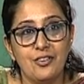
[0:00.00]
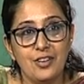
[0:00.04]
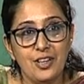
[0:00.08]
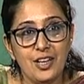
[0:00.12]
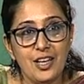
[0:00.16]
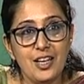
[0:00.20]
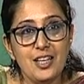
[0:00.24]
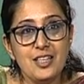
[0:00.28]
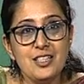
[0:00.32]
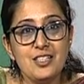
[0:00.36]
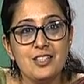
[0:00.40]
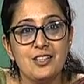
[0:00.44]

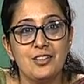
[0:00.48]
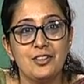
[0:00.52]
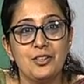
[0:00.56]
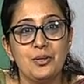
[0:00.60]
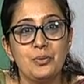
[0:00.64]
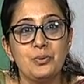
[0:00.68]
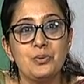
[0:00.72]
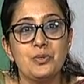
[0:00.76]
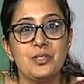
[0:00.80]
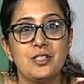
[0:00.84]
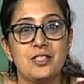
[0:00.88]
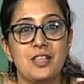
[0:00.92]
create a
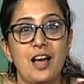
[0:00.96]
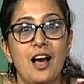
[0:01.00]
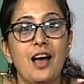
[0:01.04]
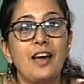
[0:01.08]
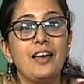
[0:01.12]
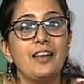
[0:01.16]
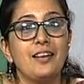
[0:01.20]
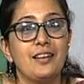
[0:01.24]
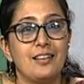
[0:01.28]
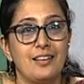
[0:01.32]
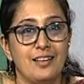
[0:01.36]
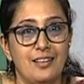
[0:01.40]
new
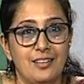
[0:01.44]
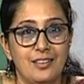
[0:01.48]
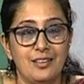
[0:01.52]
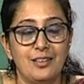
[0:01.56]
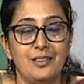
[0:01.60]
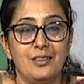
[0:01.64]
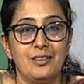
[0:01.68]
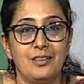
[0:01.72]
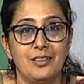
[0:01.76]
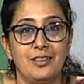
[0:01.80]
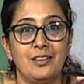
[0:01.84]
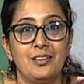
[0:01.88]

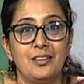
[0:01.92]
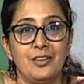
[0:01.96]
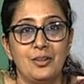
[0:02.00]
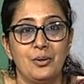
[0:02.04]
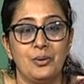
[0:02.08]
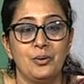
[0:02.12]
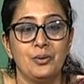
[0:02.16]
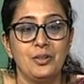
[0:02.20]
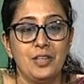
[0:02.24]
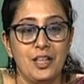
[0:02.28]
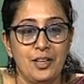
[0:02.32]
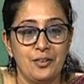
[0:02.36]
style,
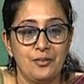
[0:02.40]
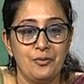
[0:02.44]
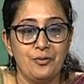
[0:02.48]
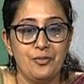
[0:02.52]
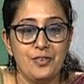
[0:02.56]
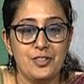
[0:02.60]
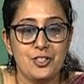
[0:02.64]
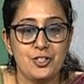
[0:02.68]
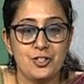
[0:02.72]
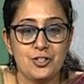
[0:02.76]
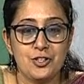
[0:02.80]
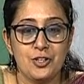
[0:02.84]
you know, that
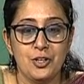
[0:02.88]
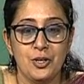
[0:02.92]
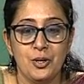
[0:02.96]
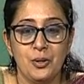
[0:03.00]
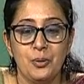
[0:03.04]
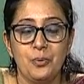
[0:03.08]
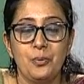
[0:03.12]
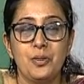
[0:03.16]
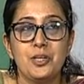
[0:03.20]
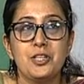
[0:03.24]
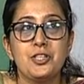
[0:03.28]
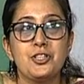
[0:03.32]
which
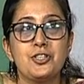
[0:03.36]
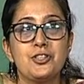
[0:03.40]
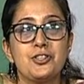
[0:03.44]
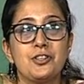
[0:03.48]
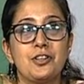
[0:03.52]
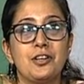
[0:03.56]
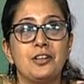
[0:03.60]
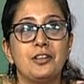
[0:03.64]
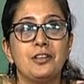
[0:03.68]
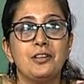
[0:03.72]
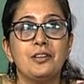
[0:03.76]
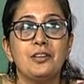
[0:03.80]

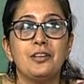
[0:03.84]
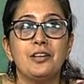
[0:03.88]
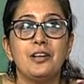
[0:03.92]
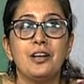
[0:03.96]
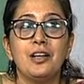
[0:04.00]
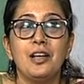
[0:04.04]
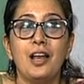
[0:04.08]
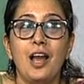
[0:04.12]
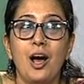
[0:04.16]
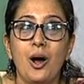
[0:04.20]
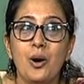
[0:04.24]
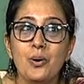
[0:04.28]
which
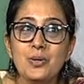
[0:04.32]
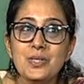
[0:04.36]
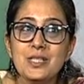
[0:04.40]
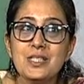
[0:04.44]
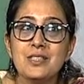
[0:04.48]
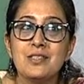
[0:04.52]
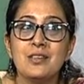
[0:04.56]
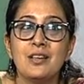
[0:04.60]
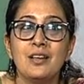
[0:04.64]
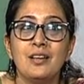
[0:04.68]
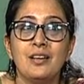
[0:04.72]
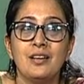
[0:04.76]

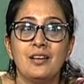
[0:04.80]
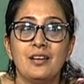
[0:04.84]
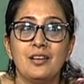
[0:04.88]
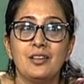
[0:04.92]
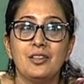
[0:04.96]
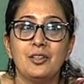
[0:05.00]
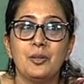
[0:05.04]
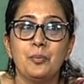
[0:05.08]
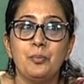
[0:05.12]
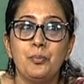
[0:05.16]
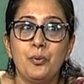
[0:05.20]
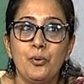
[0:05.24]
allows
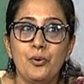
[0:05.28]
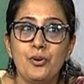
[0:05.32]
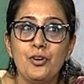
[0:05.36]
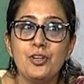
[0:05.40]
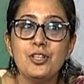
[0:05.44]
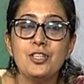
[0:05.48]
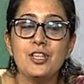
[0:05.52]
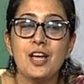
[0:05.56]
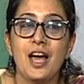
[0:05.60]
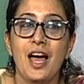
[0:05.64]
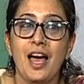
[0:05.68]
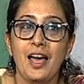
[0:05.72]
the
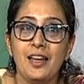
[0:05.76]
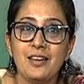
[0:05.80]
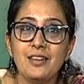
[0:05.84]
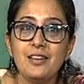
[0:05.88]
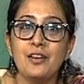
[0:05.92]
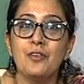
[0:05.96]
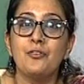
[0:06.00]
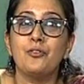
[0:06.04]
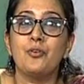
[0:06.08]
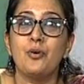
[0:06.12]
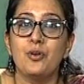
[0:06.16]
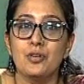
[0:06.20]
poet
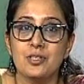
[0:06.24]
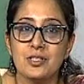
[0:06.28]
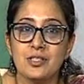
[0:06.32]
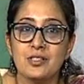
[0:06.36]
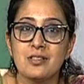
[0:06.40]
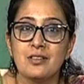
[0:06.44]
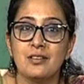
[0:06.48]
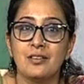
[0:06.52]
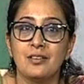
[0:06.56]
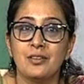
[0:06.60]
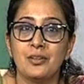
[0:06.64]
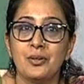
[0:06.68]
and of
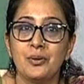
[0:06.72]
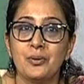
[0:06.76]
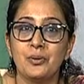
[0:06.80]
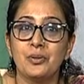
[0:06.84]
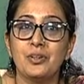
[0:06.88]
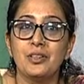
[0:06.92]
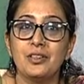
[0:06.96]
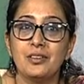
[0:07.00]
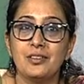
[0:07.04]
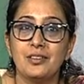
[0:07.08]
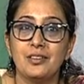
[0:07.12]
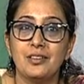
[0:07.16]
course uh, you
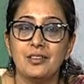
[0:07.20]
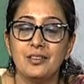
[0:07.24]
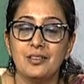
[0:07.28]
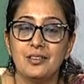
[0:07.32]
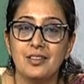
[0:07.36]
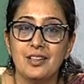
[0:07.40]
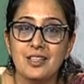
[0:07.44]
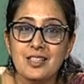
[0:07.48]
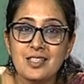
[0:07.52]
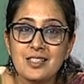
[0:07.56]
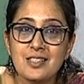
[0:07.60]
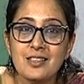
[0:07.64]
know the,
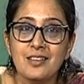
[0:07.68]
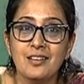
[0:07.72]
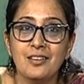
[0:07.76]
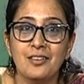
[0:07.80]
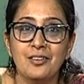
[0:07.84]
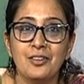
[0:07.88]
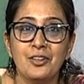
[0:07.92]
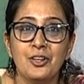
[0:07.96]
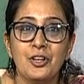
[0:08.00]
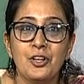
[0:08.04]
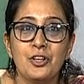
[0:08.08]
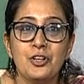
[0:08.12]
the
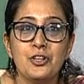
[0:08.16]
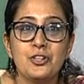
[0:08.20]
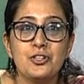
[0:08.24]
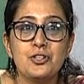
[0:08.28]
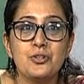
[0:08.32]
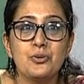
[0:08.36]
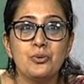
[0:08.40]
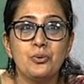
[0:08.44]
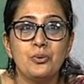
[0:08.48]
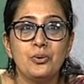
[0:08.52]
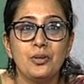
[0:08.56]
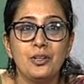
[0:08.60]
listener
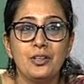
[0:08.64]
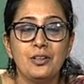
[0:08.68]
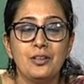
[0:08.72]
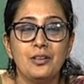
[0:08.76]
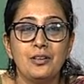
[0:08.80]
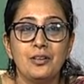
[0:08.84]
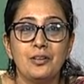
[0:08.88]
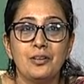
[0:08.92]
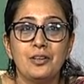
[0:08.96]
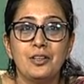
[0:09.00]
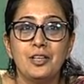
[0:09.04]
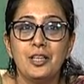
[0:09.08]
to
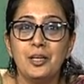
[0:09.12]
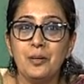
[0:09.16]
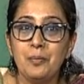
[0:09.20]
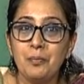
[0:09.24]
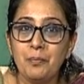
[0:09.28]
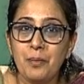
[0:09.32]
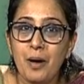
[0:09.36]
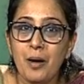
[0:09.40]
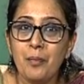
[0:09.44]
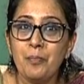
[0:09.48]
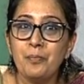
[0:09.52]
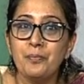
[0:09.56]
uh,
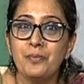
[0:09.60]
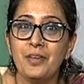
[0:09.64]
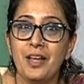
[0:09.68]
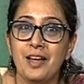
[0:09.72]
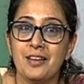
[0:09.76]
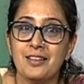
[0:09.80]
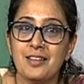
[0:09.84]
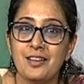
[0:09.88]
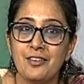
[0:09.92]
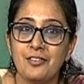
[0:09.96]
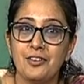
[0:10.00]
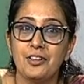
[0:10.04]
keep up
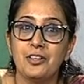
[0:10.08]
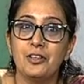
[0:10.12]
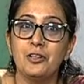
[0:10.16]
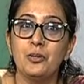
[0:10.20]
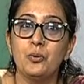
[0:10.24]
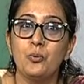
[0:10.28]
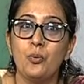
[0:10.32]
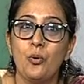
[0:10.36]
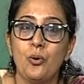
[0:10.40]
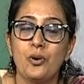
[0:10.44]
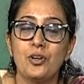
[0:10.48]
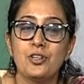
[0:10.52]
that
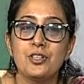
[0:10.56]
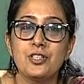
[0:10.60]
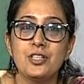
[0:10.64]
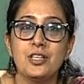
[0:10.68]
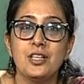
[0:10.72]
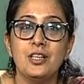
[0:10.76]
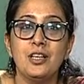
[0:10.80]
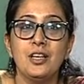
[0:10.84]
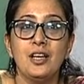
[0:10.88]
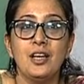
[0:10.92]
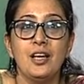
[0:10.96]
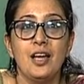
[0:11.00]
lyrical
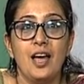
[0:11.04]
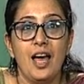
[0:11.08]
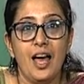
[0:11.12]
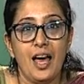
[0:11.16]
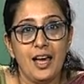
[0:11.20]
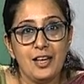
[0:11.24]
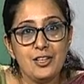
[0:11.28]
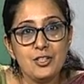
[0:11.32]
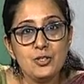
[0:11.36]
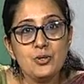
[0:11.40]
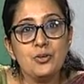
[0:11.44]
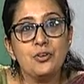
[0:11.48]
quality
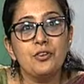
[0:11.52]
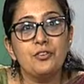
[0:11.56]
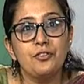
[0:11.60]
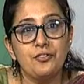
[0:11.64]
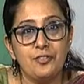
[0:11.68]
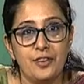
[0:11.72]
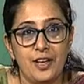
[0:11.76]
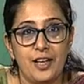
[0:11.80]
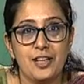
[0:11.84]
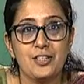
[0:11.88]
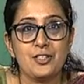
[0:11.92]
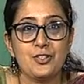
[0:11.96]
and to
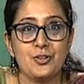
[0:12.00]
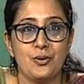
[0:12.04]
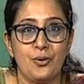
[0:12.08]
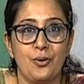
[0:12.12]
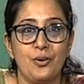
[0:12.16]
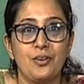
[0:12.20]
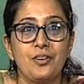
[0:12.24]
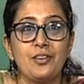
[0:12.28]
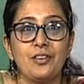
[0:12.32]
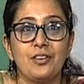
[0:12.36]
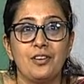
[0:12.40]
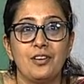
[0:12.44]
reflect
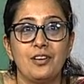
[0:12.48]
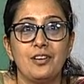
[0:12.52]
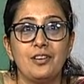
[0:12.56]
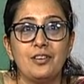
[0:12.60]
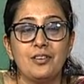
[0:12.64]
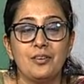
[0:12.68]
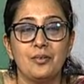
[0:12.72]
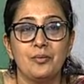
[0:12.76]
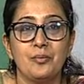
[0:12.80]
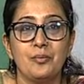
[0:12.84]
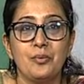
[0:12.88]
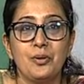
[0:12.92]
on
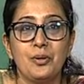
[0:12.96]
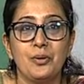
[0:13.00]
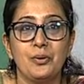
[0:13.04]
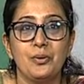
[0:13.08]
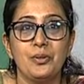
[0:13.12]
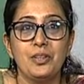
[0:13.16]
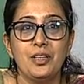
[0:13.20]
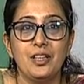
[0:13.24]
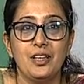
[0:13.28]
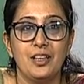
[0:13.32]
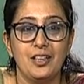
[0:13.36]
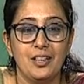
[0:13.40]
um, you
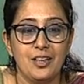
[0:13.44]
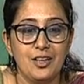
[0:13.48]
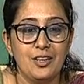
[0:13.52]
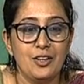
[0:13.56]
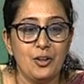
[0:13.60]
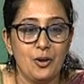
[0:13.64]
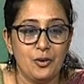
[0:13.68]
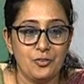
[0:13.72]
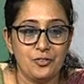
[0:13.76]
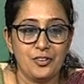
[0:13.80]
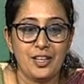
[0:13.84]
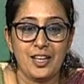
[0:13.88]
know the
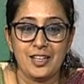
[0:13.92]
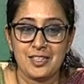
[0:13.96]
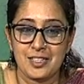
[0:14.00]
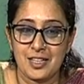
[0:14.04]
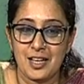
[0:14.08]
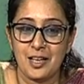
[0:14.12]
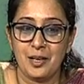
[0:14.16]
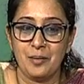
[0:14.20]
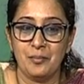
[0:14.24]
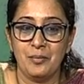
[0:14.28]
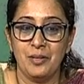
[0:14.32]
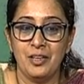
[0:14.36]
India of
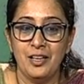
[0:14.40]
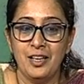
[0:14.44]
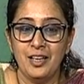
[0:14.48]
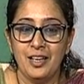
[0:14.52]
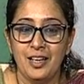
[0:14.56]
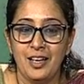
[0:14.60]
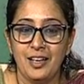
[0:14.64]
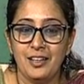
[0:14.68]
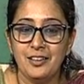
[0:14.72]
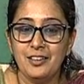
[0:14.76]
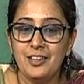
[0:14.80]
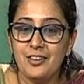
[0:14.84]
that time.
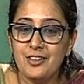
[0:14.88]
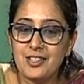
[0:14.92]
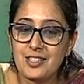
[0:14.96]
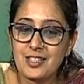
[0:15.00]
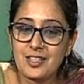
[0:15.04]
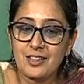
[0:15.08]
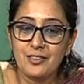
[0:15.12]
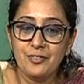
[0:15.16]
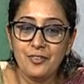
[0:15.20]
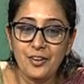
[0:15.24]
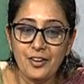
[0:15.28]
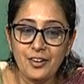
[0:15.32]
There
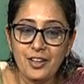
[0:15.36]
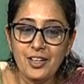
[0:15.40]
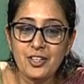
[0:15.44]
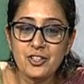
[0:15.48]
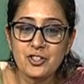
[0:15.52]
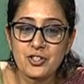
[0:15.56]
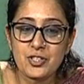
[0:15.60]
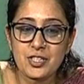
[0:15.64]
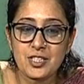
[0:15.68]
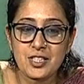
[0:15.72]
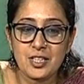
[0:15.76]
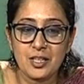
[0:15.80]
is a very
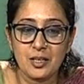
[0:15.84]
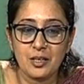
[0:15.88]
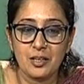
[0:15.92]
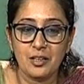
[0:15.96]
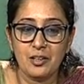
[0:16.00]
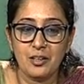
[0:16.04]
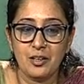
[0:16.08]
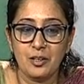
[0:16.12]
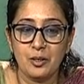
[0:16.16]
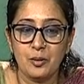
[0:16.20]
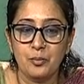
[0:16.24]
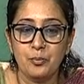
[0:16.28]

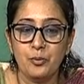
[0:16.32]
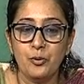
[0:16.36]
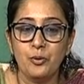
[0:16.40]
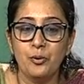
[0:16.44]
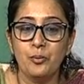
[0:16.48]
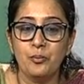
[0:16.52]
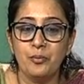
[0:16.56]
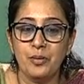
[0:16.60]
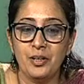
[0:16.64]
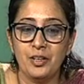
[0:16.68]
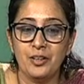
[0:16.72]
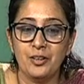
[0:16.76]
interesting uh,
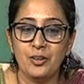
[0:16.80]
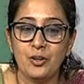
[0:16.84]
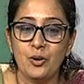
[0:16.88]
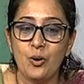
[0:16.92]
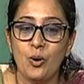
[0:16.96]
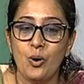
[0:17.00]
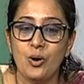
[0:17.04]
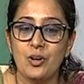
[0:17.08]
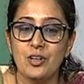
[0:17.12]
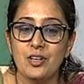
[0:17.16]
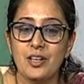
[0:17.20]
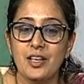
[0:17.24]
poem here
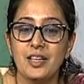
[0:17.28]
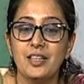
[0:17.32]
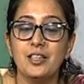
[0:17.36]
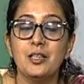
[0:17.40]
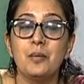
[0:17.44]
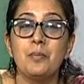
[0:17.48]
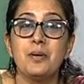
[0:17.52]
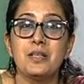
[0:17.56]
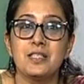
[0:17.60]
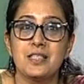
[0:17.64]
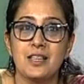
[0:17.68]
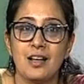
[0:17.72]
called
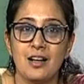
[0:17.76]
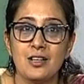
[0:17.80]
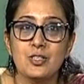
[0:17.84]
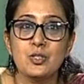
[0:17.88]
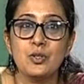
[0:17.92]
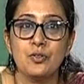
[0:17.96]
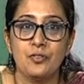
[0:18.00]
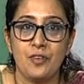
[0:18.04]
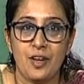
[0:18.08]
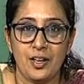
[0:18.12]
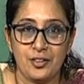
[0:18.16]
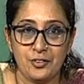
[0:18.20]
In the
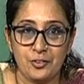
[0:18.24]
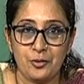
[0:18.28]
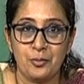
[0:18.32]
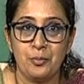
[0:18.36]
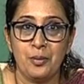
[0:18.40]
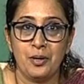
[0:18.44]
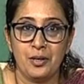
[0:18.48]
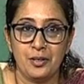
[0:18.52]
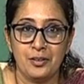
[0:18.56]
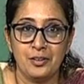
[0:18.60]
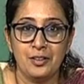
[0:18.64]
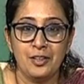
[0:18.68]
Bazaars of
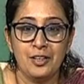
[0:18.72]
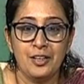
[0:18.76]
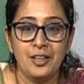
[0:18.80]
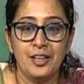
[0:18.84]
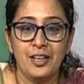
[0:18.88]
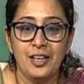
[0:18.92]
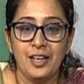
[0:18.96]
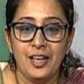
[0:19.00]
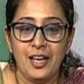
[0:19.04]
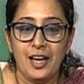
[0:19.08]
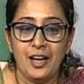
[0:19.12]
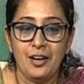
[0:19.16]
Hyderabad
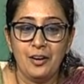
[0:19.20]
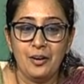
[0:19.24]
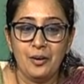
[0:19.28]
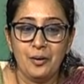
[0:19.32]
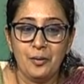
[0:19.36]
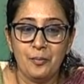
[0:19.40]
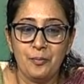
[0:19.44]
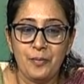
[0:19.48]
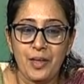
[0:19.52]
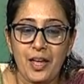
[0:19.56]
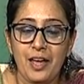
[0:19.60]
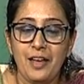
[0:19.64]

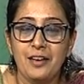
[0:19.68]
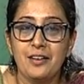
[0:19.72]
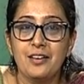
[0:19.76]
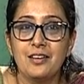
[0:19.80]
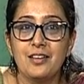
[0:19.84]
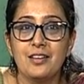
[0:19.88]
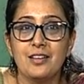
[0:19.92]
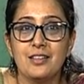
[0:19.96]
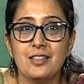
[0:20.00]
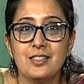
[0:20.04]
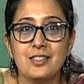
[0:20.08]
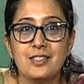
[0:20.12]
uh,
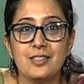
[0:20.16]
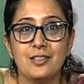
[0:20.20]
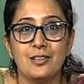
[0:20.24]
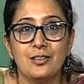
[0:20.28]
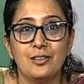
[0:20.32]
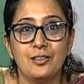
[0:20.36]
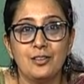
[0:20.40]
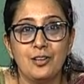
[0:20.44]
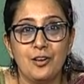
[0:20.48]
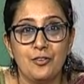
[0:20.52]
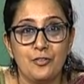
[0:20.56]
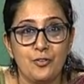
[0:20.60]
and it's
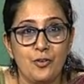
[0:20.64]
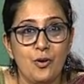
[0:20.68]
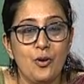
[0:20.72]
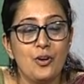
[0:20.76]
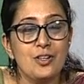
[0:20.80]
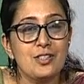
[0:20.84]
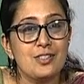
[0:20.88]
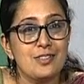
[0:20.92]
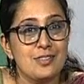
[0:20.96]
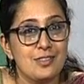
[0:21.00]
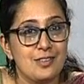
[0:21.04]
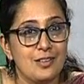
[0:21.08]
uh, of
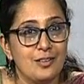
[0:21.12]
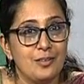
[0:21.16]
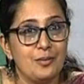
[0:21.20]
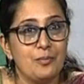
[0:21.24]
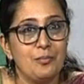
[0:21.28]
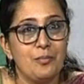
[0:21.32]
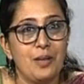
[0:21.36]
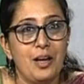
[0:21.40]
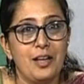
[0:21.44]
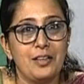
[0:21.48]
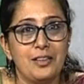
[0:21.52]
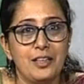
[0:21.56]
course
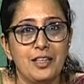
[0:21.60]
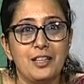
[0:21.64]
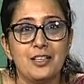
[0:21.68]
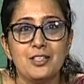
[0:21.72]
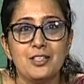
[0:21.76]
um, I